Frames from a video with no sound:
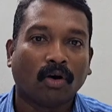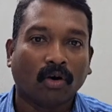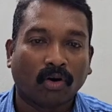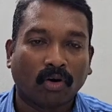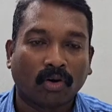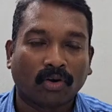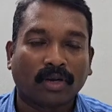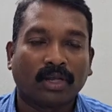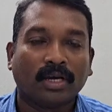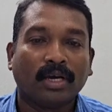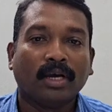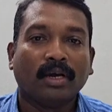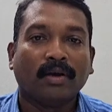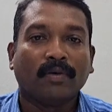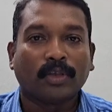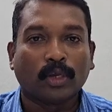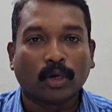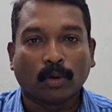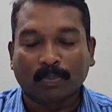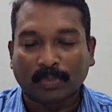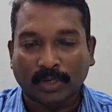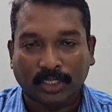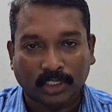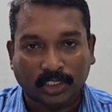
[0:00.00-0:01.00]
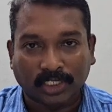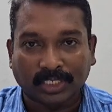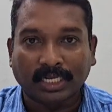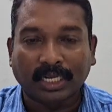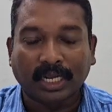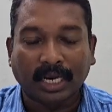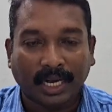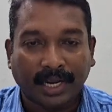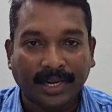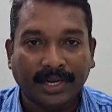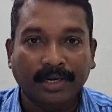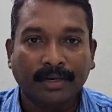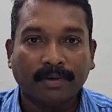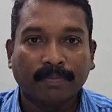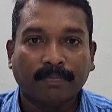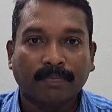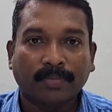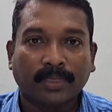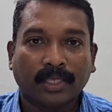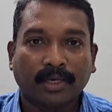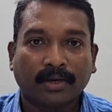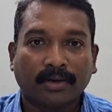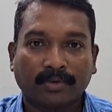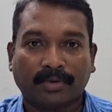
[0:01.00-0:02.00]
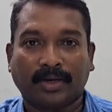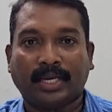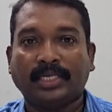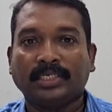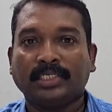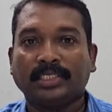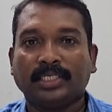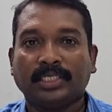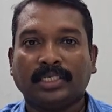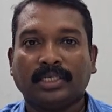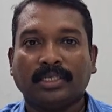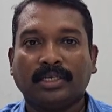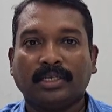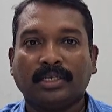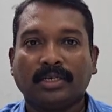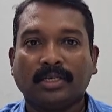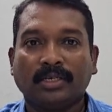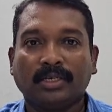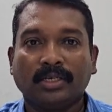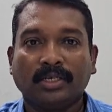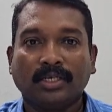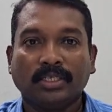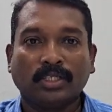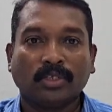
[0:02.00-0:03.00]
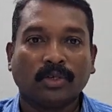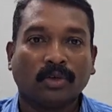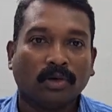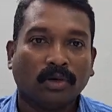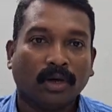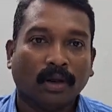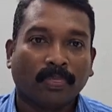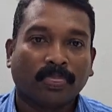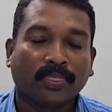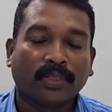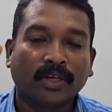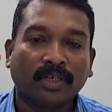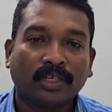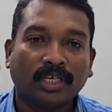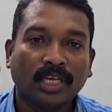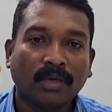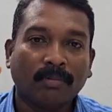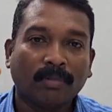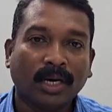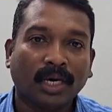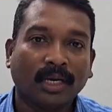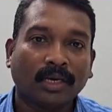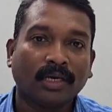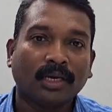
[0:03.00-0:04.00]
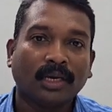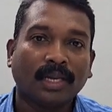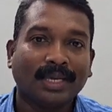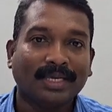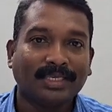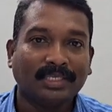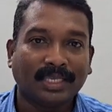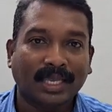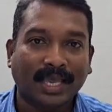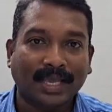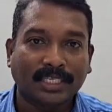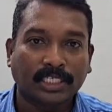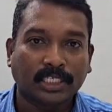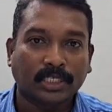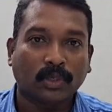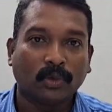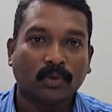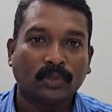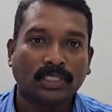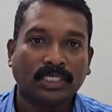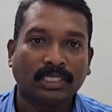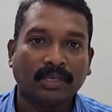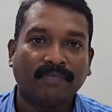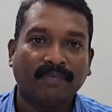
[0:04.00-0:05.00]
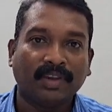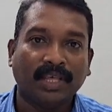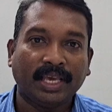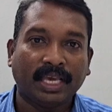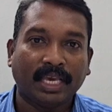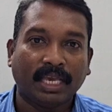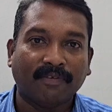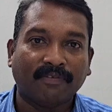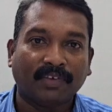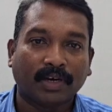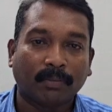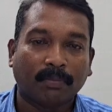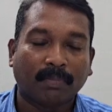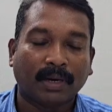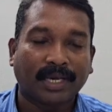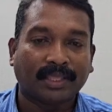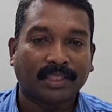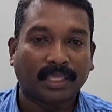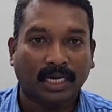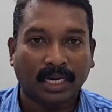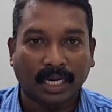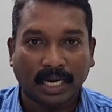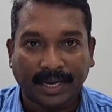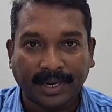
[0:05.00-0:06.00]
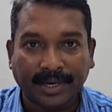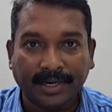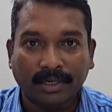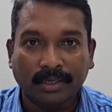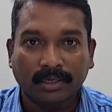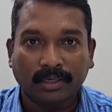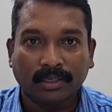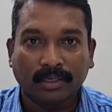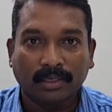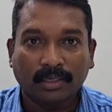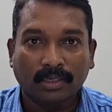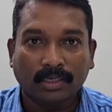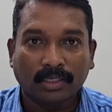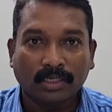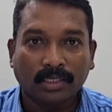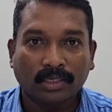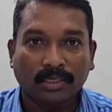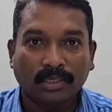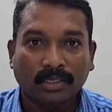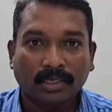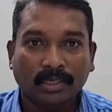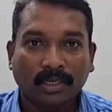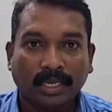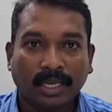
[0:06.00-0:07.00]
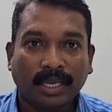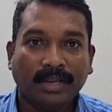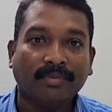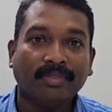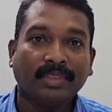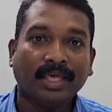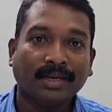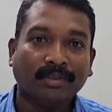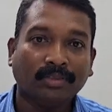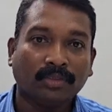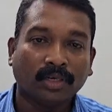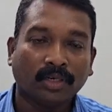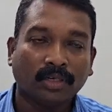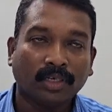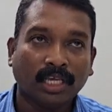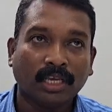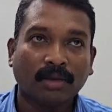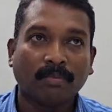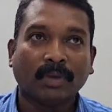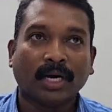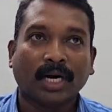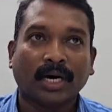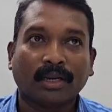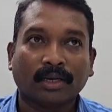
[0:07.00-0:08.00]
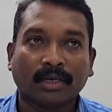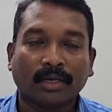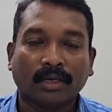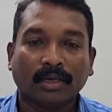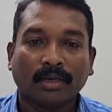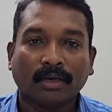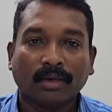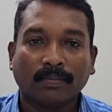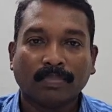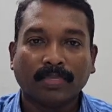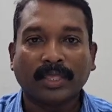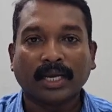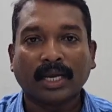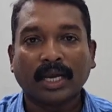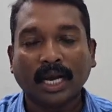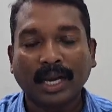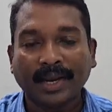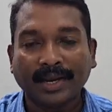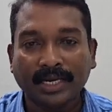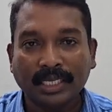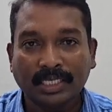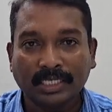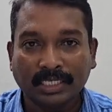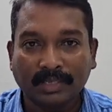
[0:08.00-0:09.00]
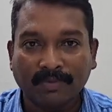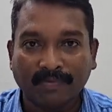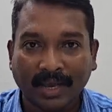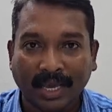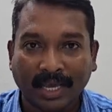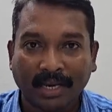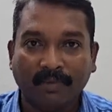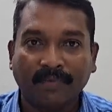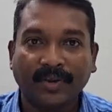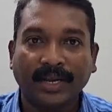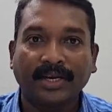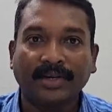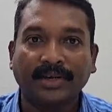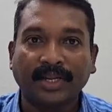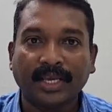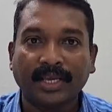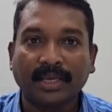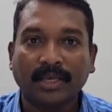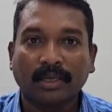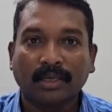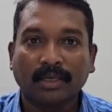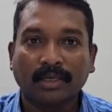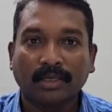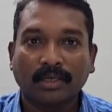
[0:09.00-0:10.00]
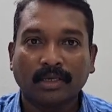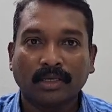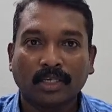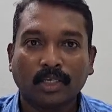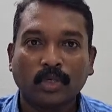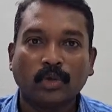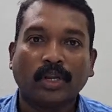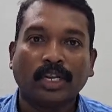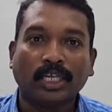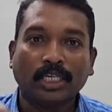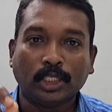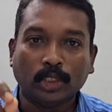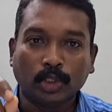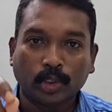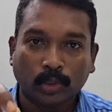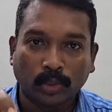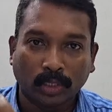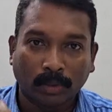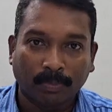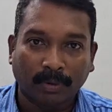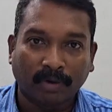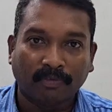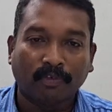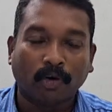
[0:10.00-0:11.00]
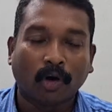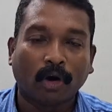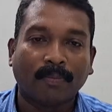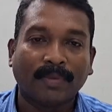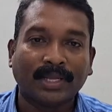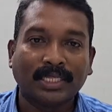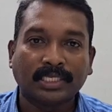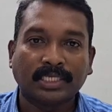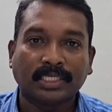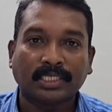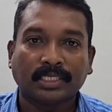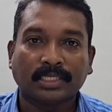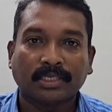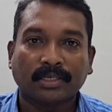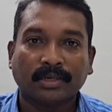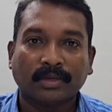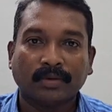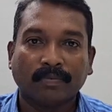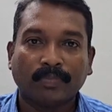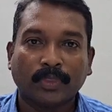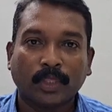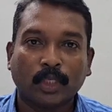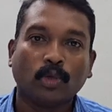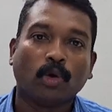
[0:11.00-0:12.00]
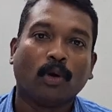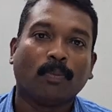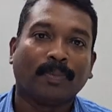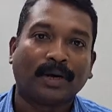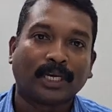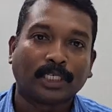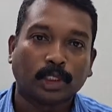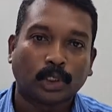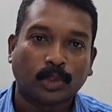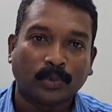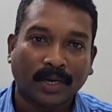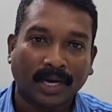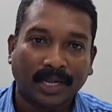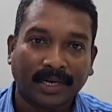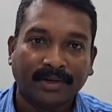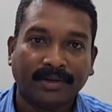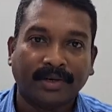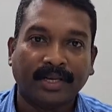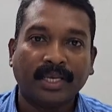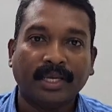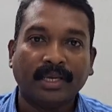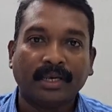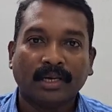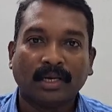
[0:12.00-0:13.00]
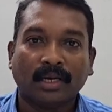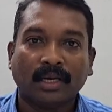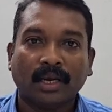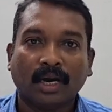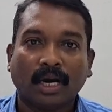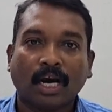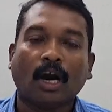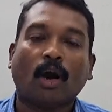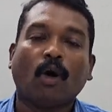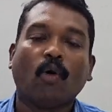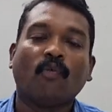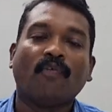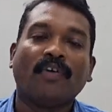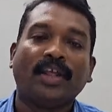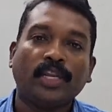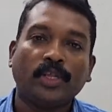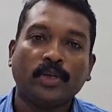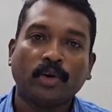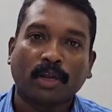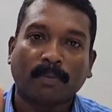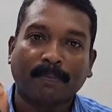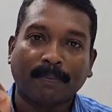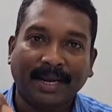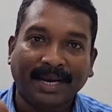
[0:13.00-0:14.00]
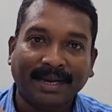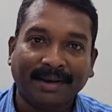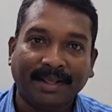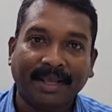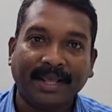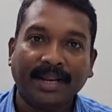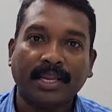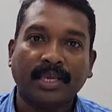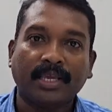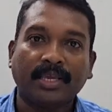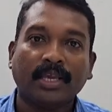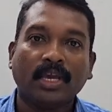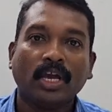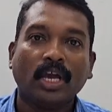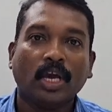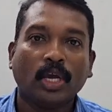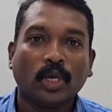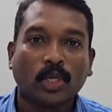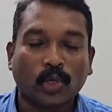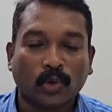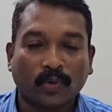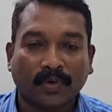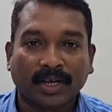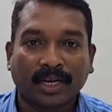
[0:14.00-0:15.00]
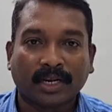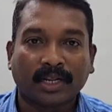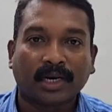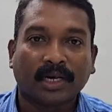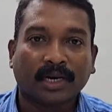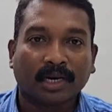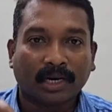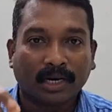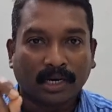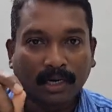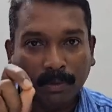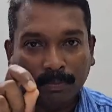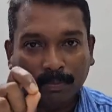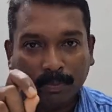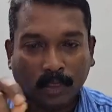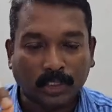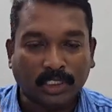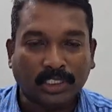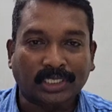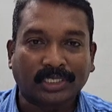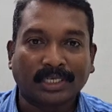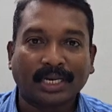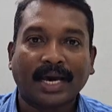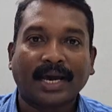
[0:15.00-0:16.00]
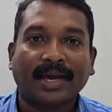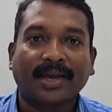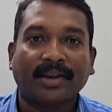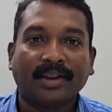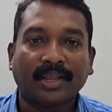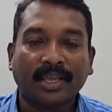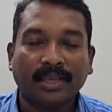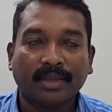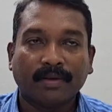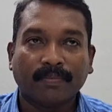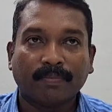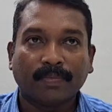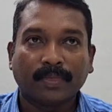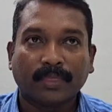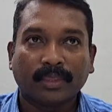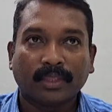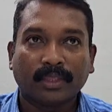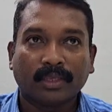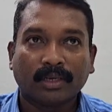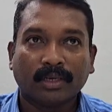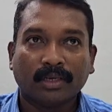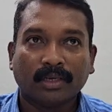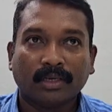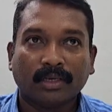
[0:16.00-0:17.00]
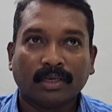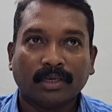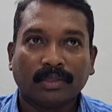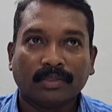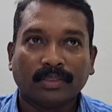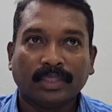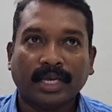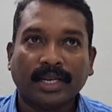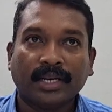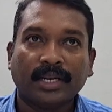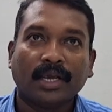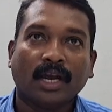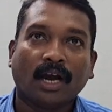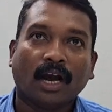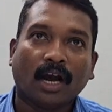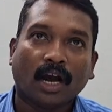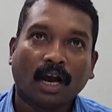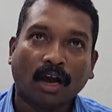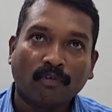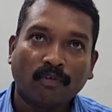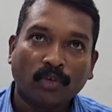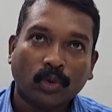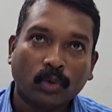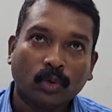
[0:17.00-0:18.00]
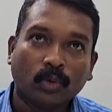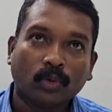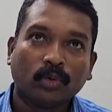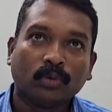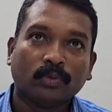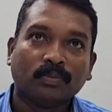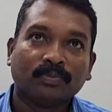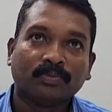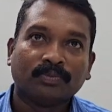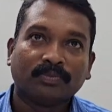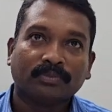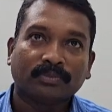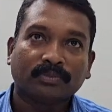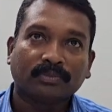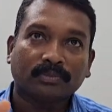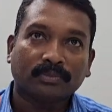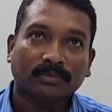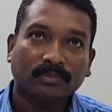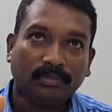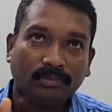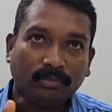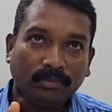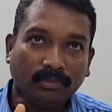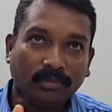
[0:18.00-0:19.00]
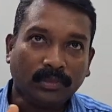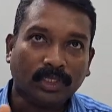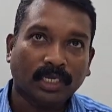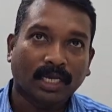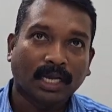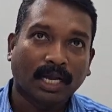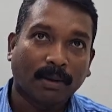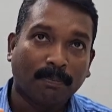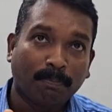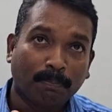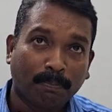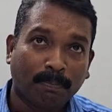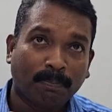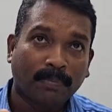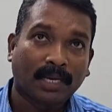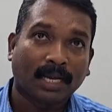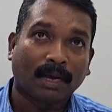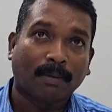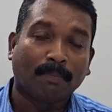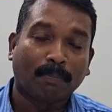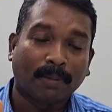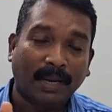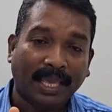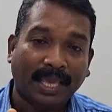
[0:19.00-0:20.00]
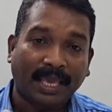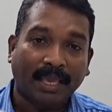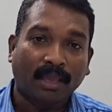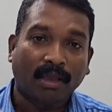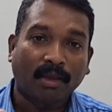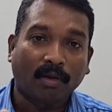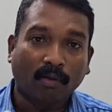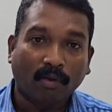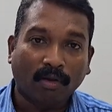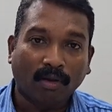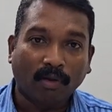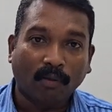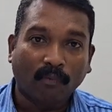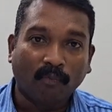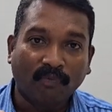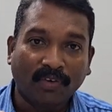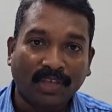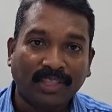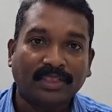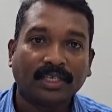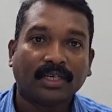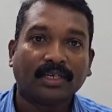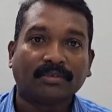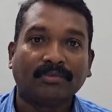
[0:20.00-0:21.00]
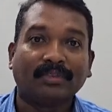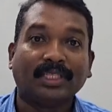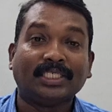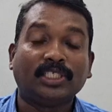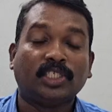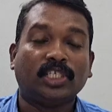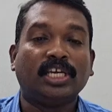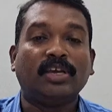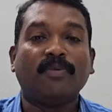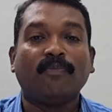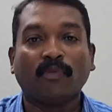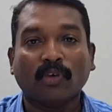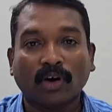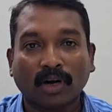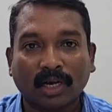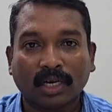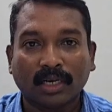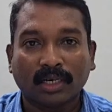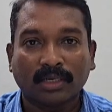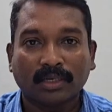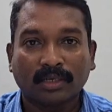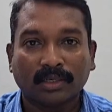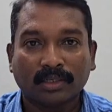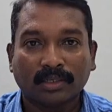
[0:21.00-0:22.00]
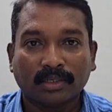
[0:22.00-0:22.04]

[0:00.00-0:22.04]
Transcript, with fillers: or your project guide, right? So 30 mark is exclusively given by the guide. In that 30 mark, the guide is evaluating your individual performance, your punctuality, how well you are maintaining your uh, project diary, then how you com complain with the teamwork,